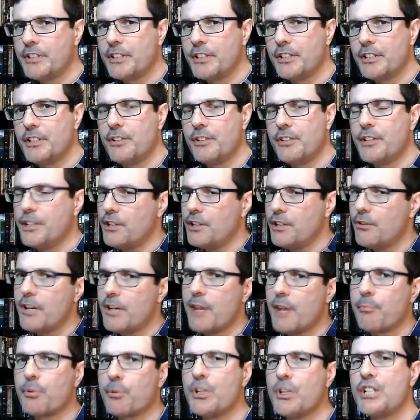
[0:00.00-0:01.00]
You know what? I
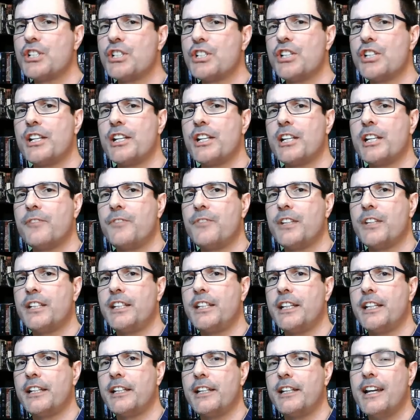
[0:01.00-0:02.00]
appreciate it if you did.
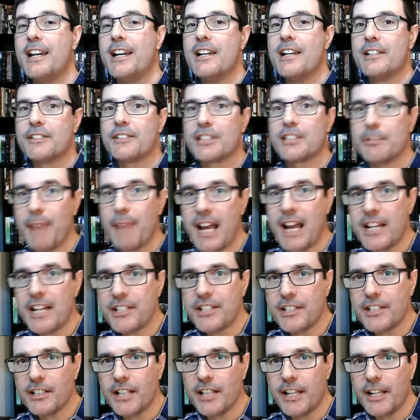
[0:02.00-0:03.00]
Smash the
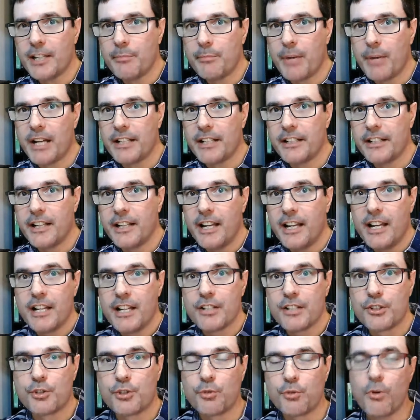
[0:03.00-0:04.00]
like button,
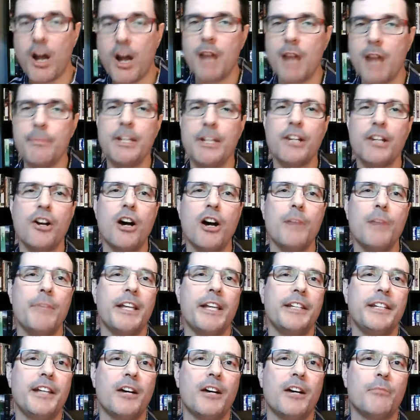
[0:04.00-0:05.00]
drop me a comment
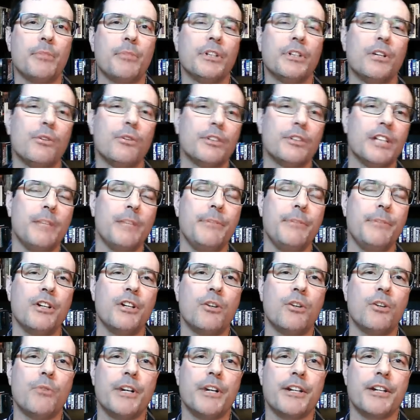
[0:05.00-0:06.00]
down below and let me know what
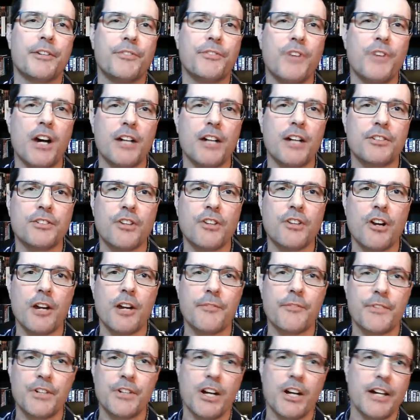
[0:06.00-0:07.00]
your thoughts are. If you're
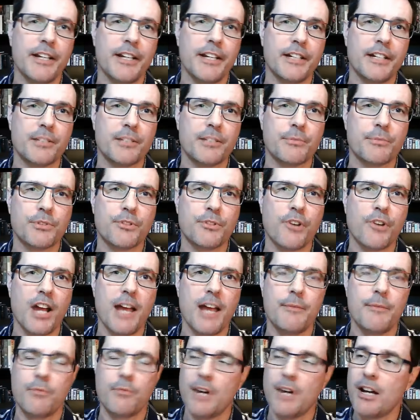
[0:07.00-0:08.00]
not yet subscribed,
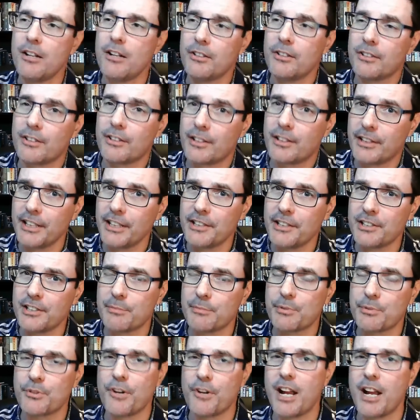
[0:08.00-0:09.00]
well, click
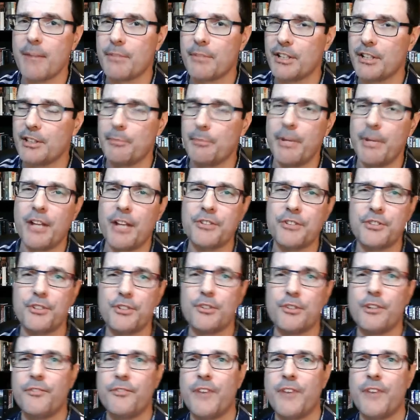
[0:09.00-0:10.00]
subscribe, click the bell so you're
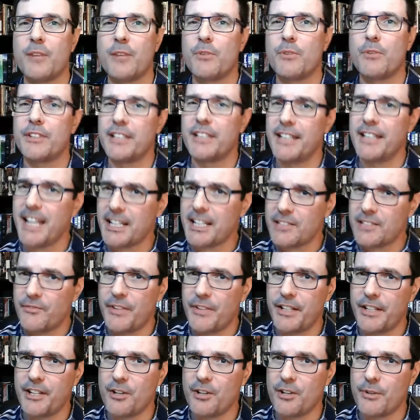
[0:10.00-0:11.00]
notified when the next video
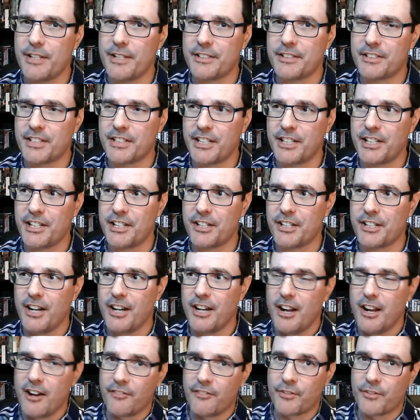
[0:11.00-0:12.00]
is here
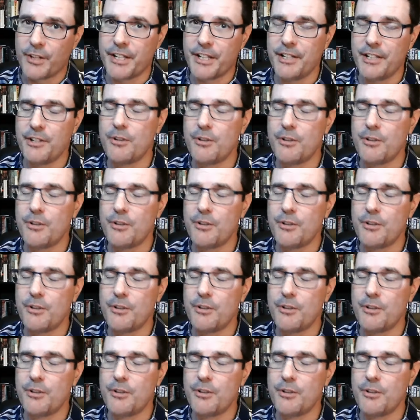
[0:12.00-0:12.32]
for you.